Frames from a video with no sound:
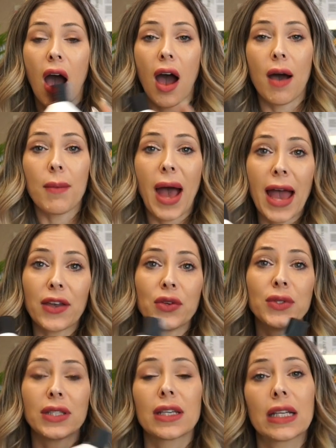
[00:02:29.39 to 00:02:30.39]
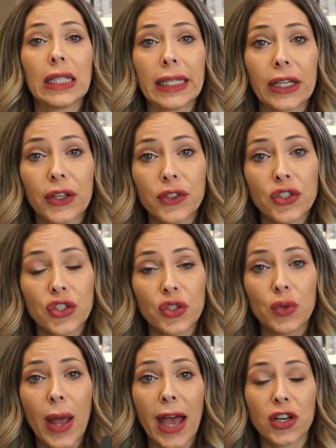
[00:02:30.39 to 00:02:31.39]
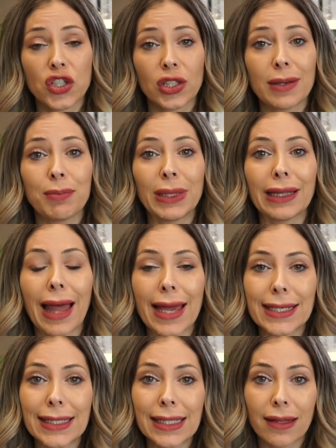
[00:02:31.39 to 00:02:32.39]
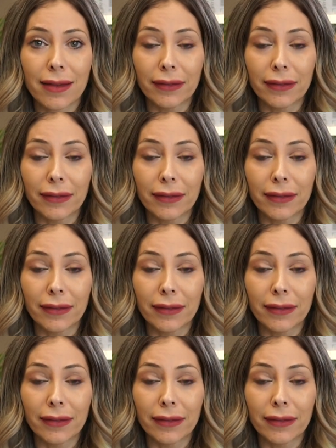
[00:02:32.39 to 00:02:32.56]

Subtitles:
I use the clear to actually blend